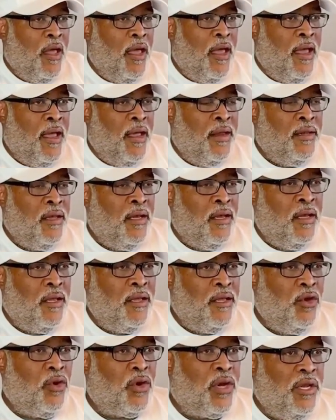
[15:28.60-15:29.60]
and
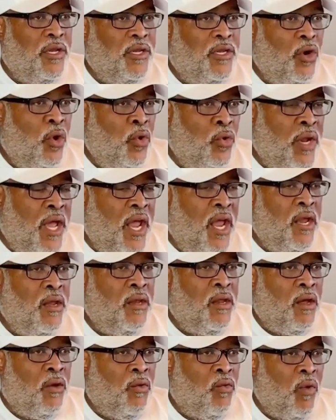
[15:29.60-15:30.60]
uh, you can
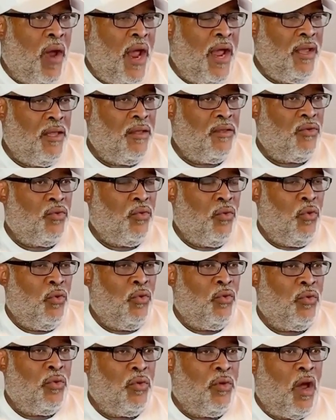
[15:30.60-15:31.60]
donate uh, right
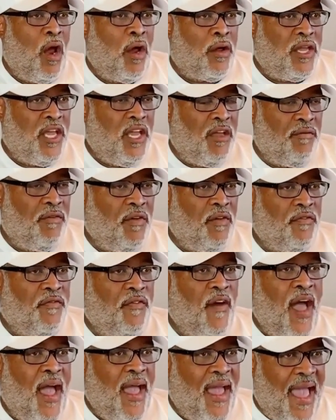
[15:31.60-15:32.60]
through our
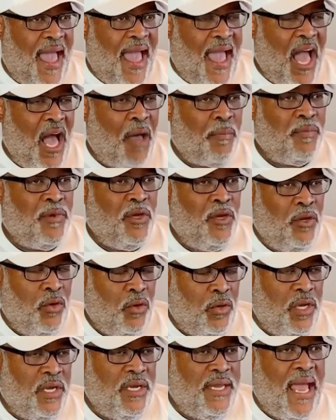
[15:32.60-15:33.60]
Givelify app. You
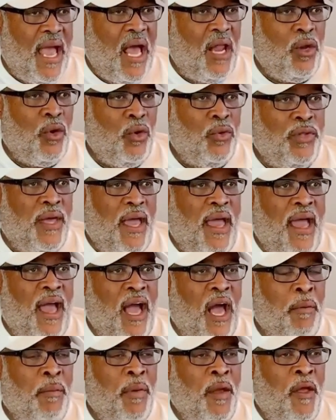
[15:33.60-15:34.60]
know, you download the
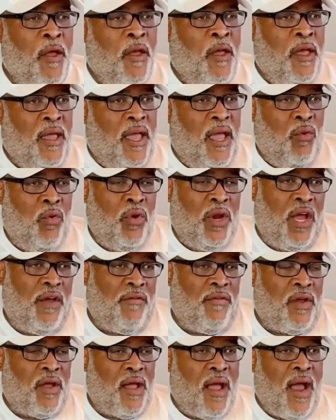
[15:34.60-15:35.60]
app and
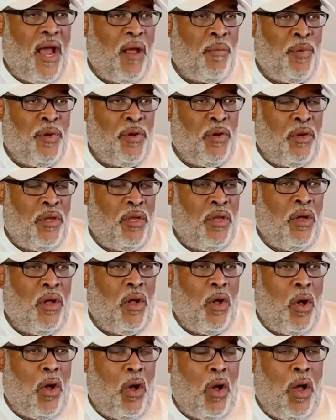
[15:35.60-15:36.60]
whatever God put on your
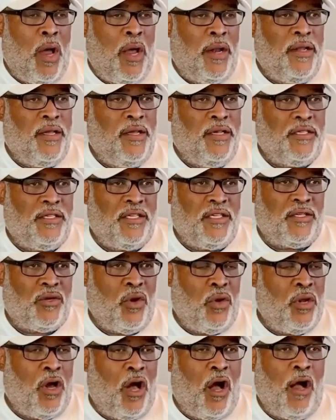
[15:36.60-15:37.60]
heart is just
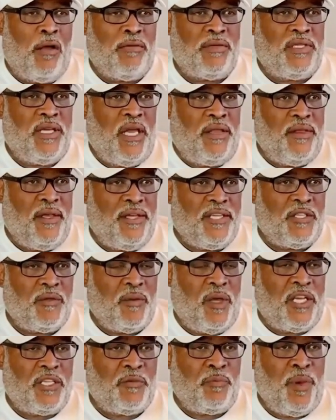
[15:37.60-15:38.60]
going to offset the
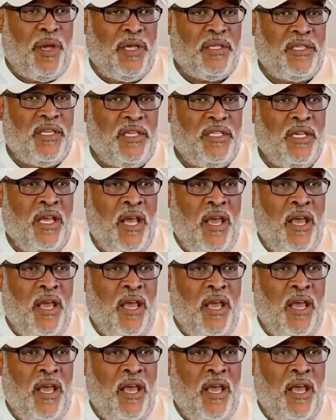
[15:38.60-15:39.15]
expenses